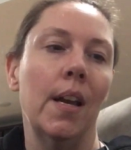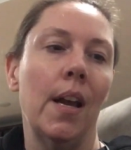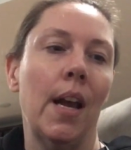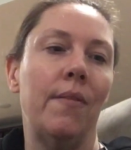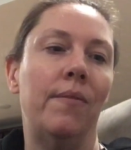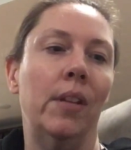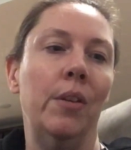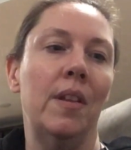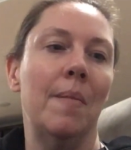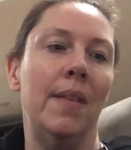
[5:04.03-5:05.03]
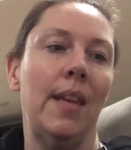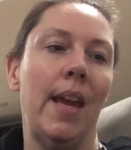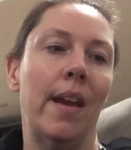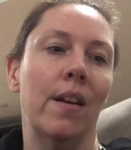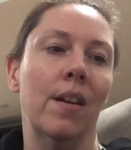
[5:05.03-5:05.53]
I flew them in
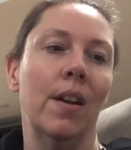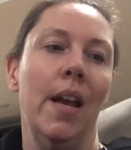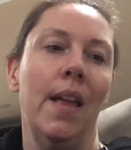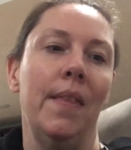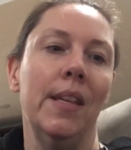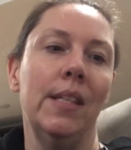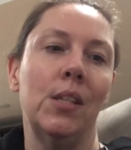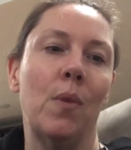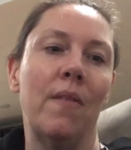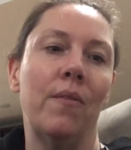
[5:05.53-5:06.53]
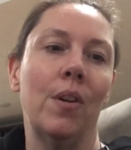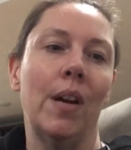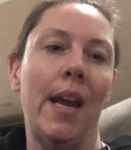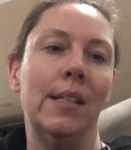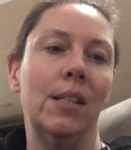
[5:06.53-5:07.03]
the air. This is what fur
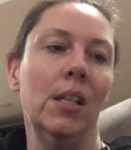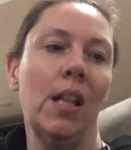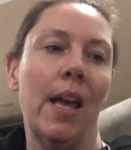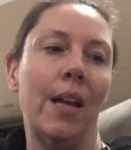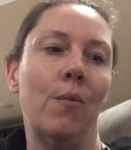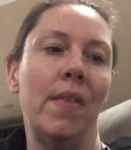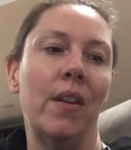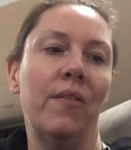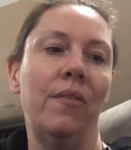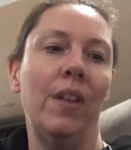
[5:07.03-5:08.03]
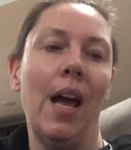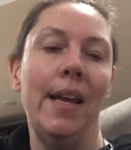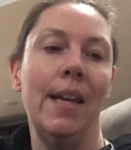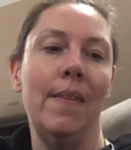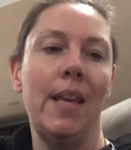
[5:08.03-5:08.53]
hands look like when they're
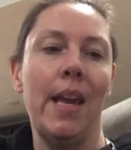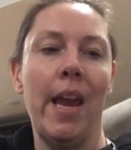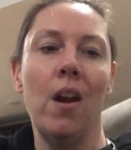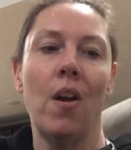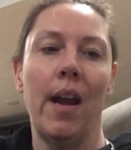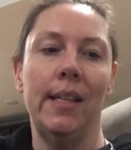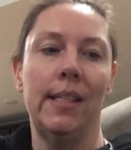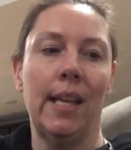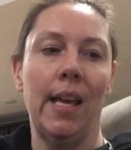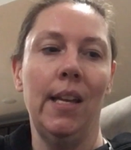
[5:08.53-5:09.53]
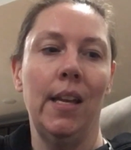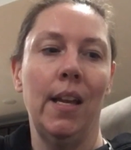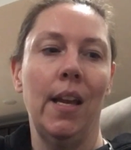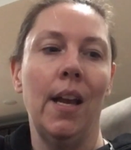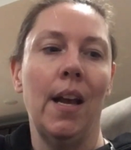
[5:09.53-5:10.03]
flying in the air, I said.
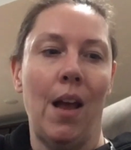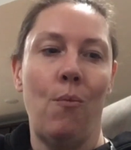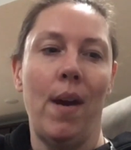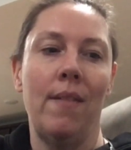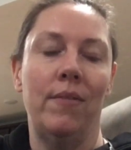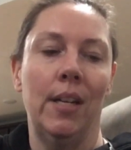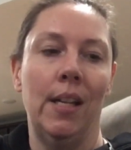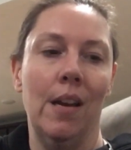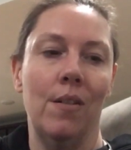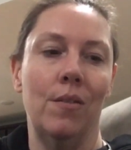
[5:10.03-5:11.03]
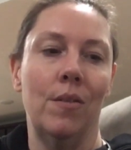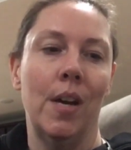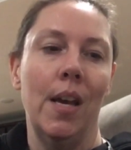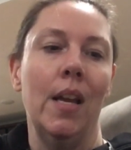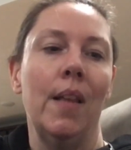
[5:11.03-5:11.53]
I waved hello.
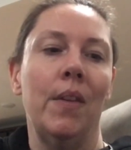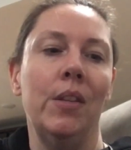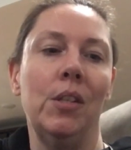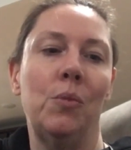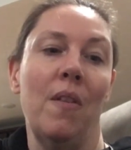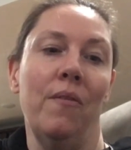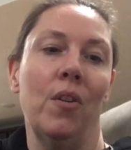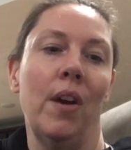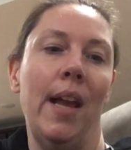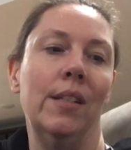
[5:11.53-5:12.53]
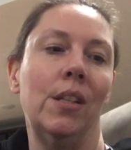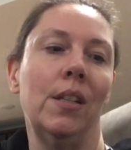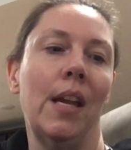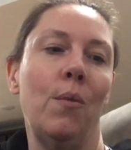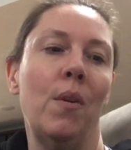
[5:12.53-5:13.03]
This is what fur hands
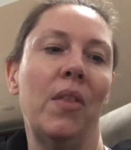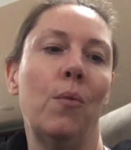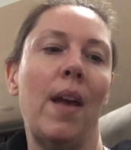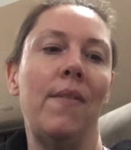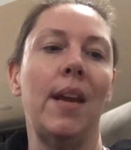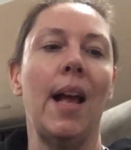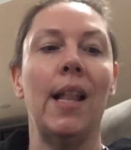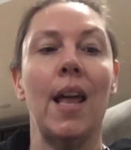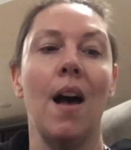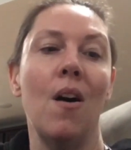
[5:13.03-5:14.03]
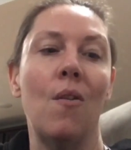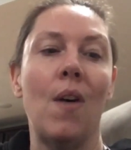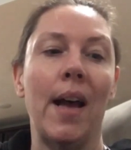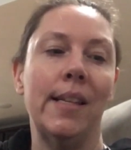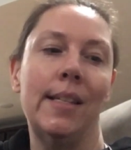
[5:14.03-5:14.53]
look like when they're waving hello,
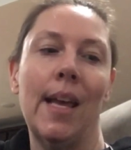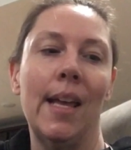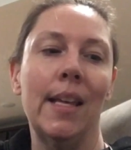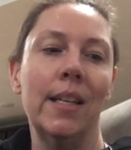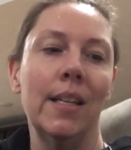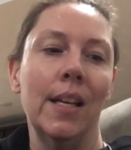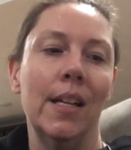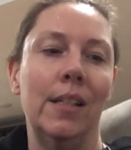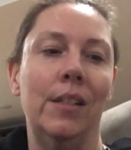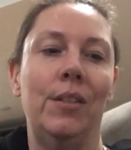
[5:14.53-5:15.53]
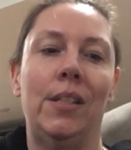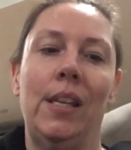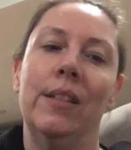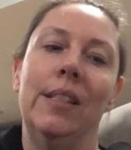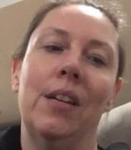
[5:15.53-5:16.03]
I said.
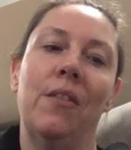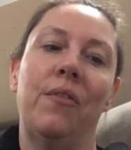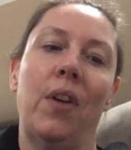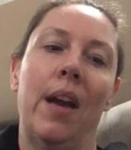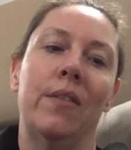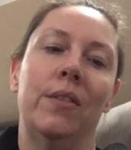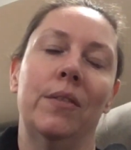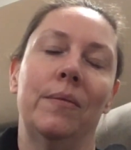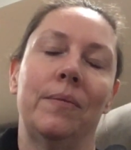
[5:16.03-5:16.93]
Lucille did a frown.